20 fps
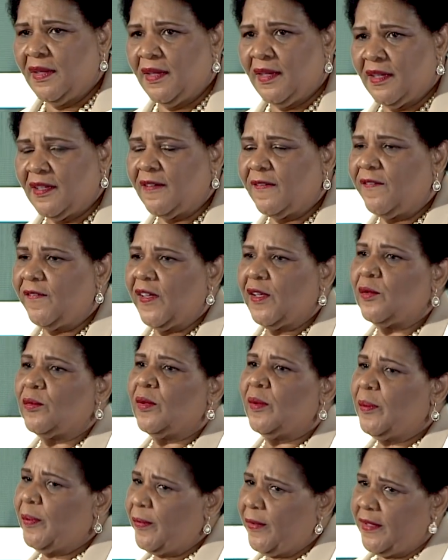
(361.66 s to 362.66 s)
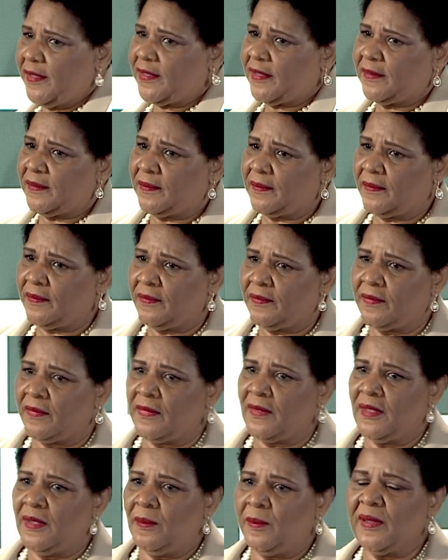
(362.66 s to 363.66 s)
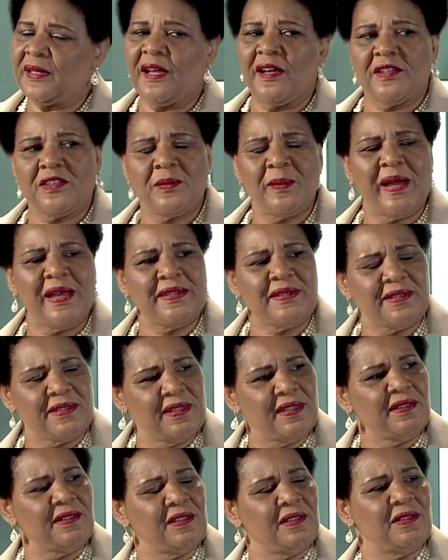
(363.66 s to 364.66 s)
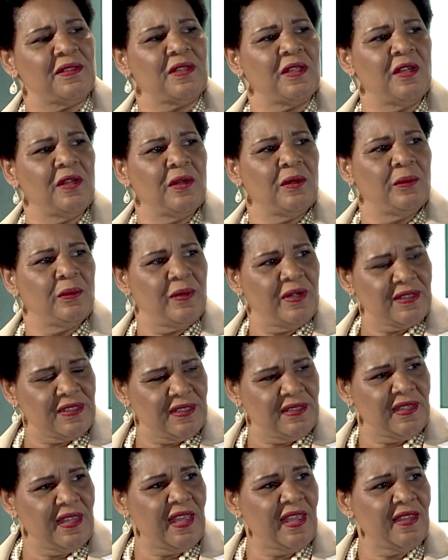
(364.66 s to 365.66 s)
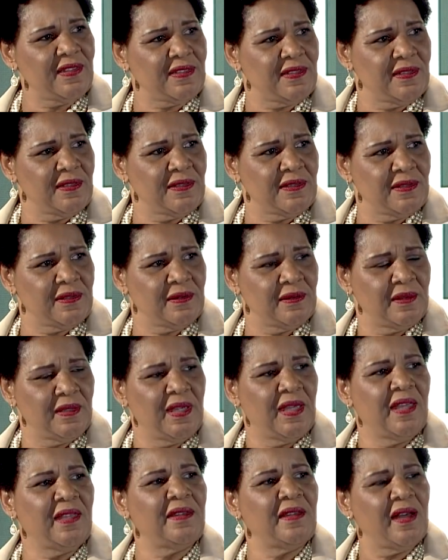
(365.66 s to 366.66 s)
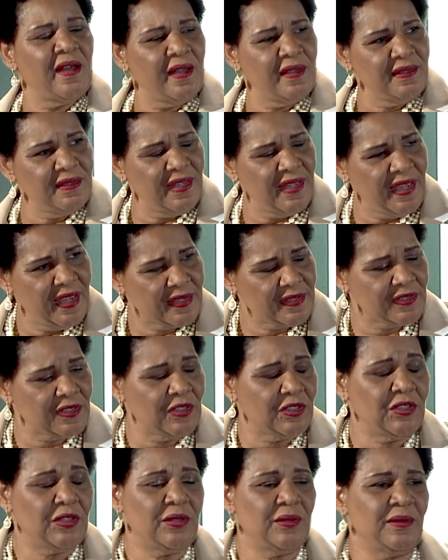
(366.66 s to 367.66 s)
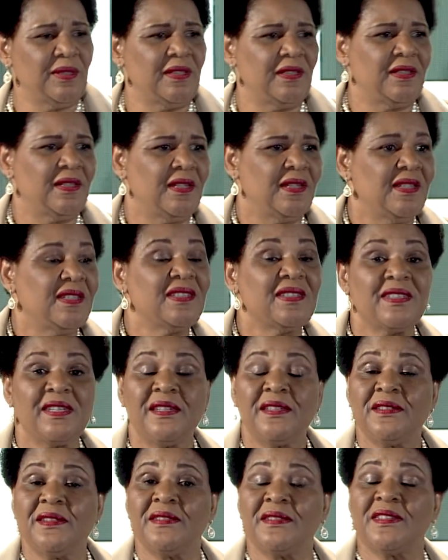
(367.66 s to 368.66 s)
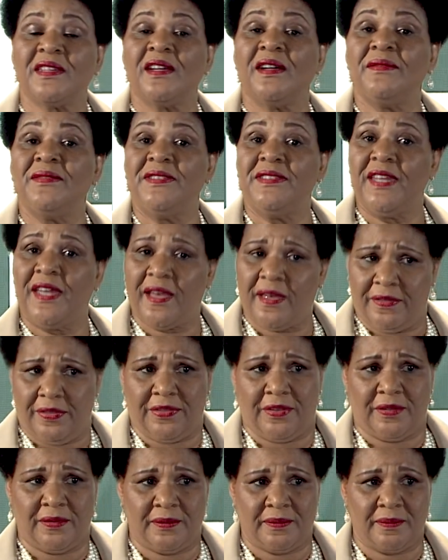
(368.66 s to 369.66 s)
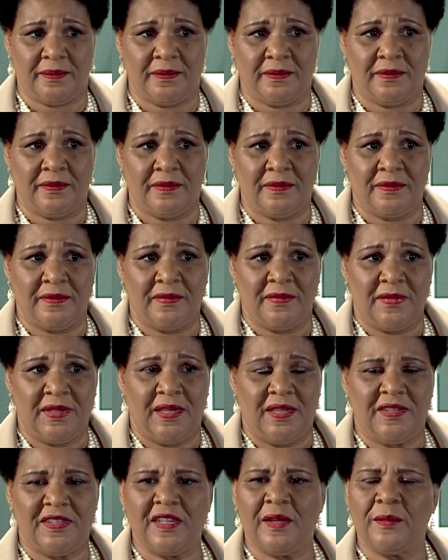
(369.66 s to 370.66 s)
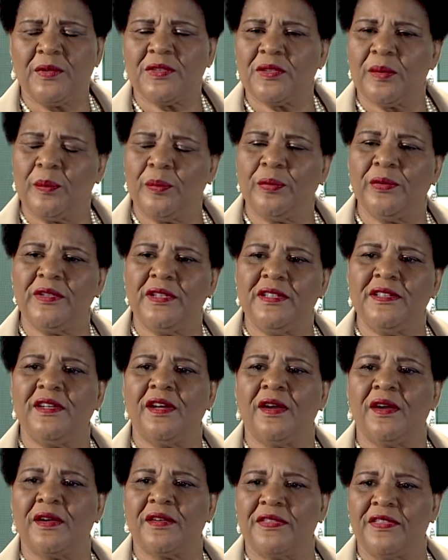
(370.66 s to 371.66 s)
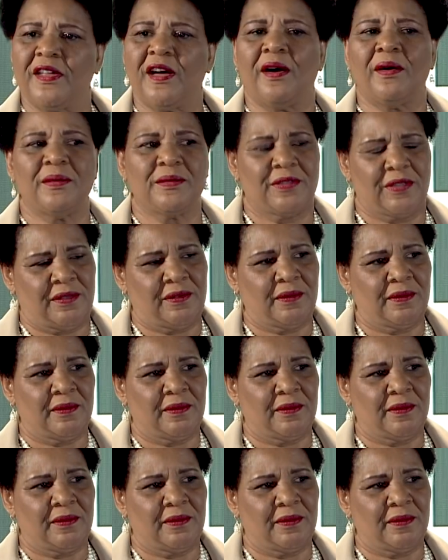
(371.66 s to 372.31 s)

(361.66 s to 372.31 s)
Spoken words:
in a federal prison because my sentence was, in essence, an unexecuted sentence of death. That was a pretty dark thought.